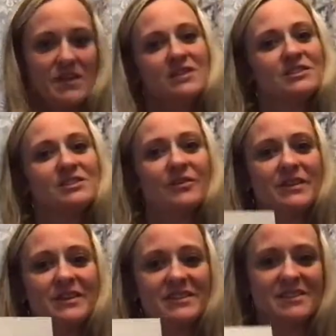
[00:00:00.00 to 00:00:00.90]
So in
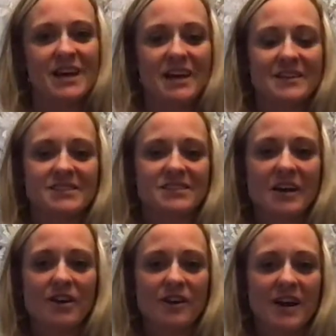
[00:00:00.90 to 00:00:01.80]
this case,
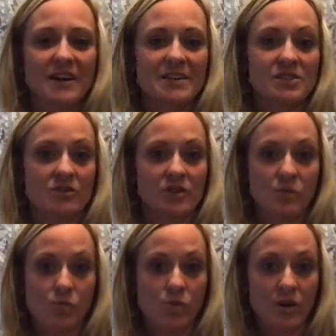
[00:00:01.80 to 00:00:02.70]
letter A is only
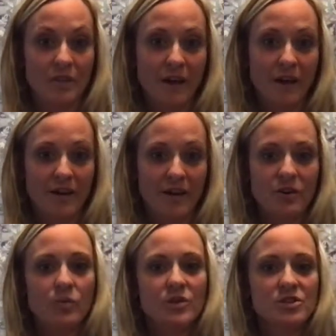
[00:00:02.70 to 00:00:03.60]
1 letter,
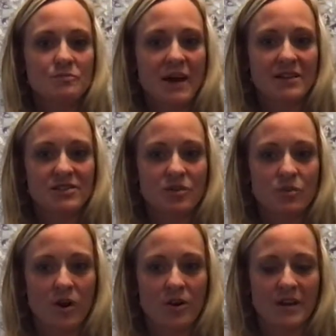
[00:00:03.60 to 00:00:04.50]
which makes the
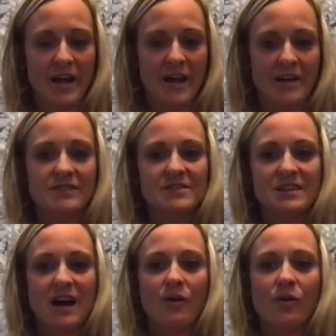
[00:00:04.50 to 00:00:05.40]
word A, the
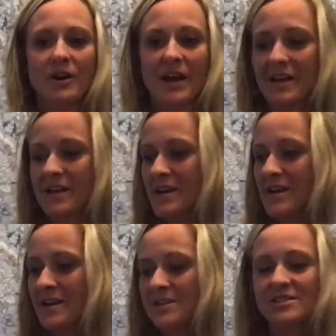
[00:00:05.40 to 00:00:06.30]
sight word A.
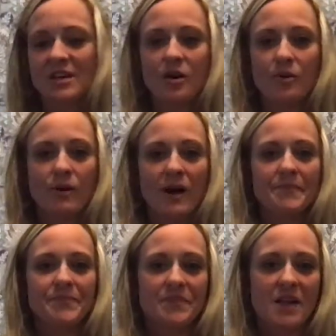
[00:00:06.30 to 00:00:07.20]
So
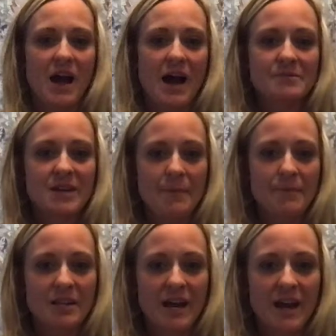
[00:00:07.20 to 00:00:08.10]
I'm tapping
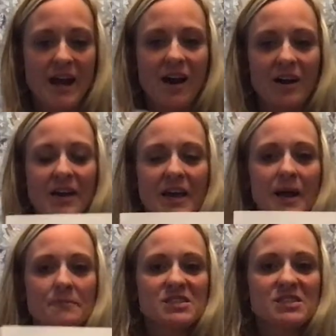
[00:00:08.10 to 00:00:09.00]
that out, and
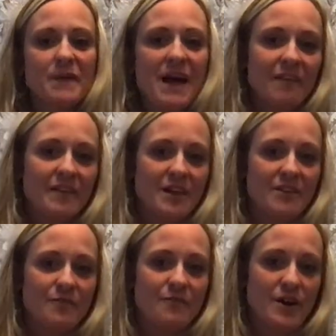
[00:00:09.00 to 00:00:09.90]
I'm spelling it
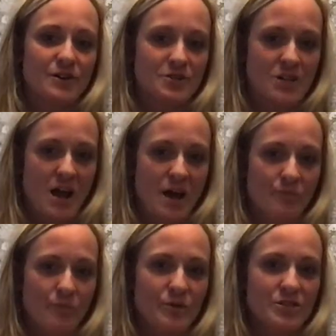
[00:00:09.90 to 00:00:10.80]
the first time,
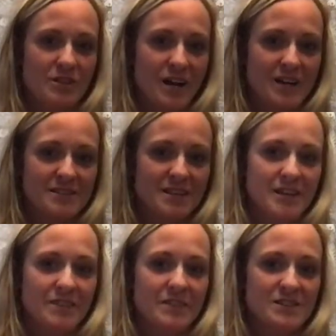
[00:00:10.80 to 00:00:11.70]
which, like I said,
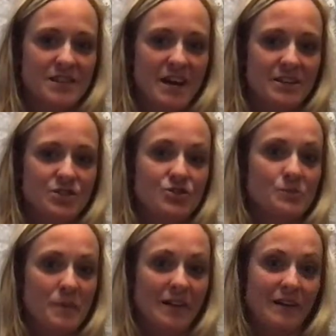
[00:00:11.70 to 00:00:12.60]
in this case, you
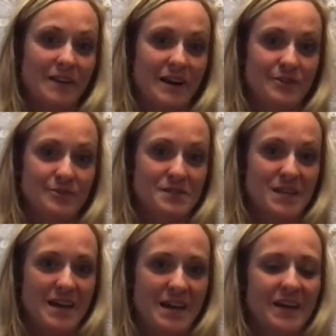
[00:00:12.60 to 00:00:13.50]
spell it like you
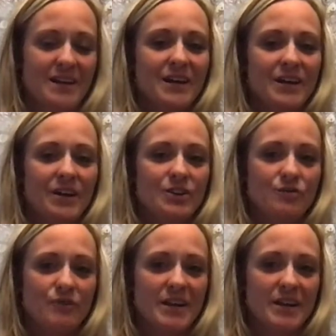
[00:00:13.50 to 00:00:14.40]
say it, and you
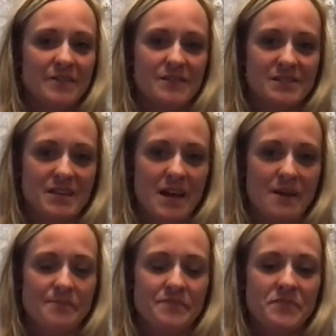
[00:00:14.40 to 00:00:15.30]
read it the same.